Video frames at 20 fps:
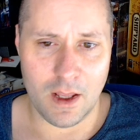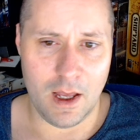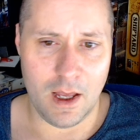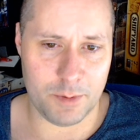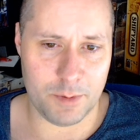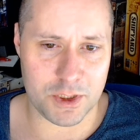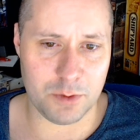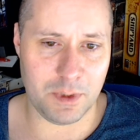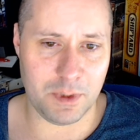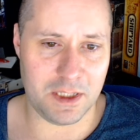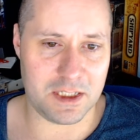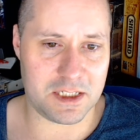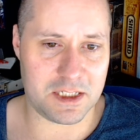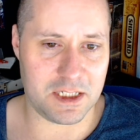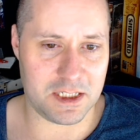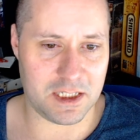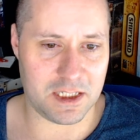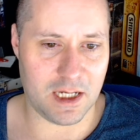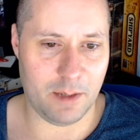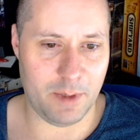assuming this
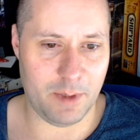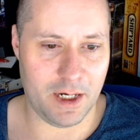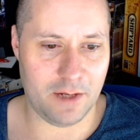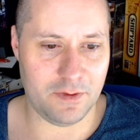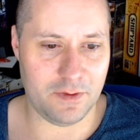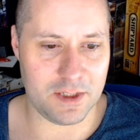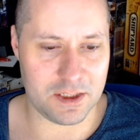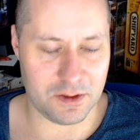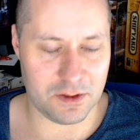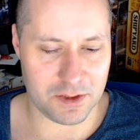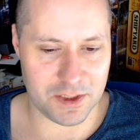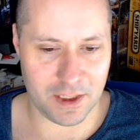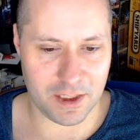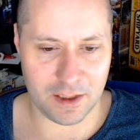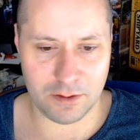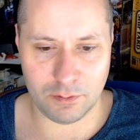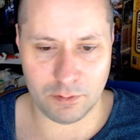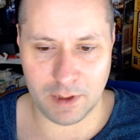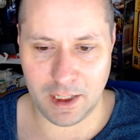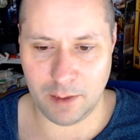doesn't come in it. This looks like
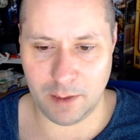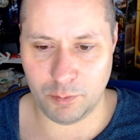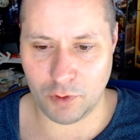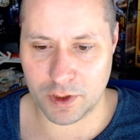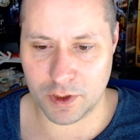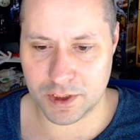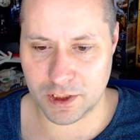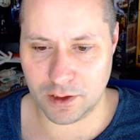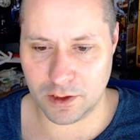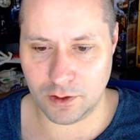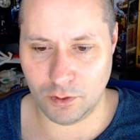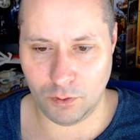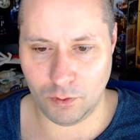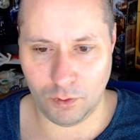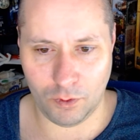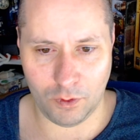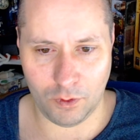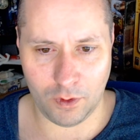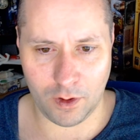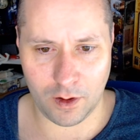3D printed,
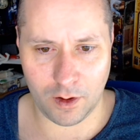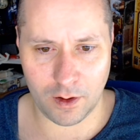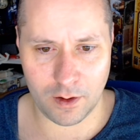or